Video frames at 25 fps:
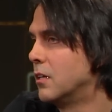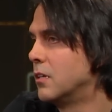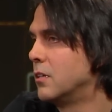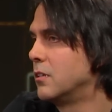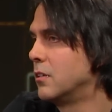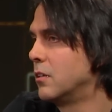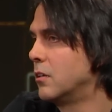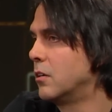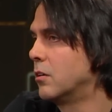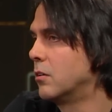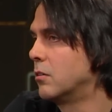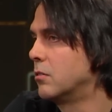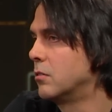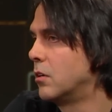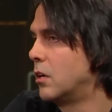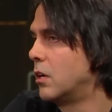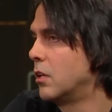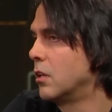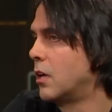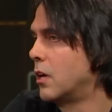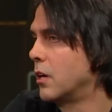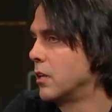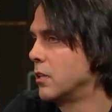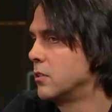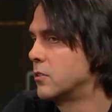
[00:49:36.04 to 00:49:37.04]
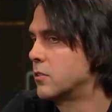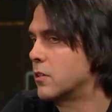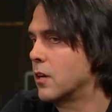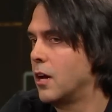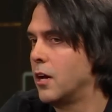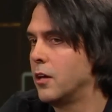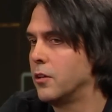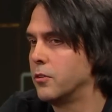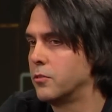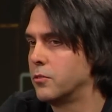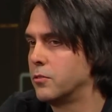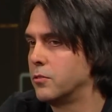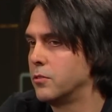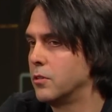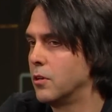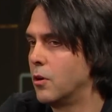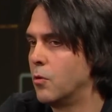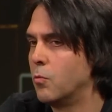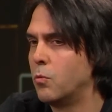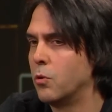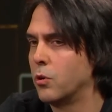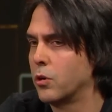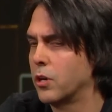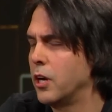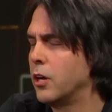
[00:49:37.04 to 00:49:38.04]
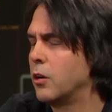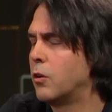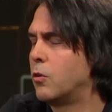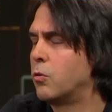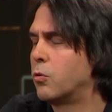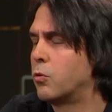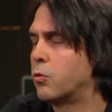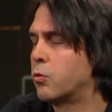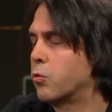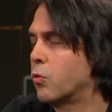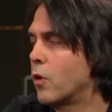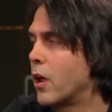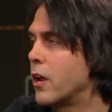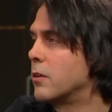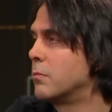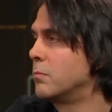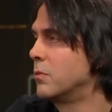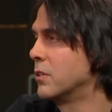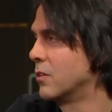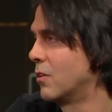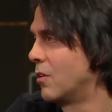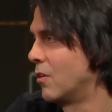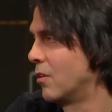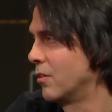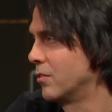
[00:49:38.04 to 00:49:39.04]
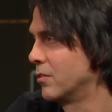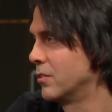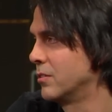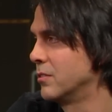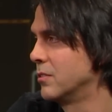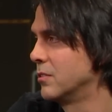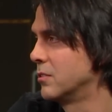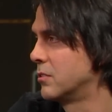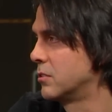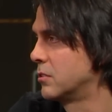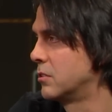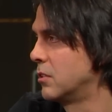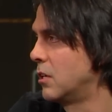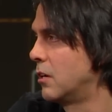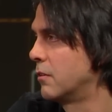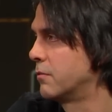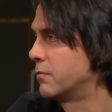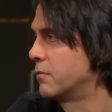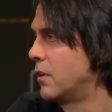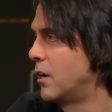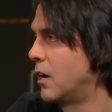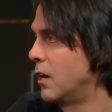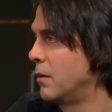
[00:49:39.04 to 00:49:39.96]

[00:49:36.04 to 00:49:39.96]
you know, a lot of these guys work incredibly hard on yeah. this stuff.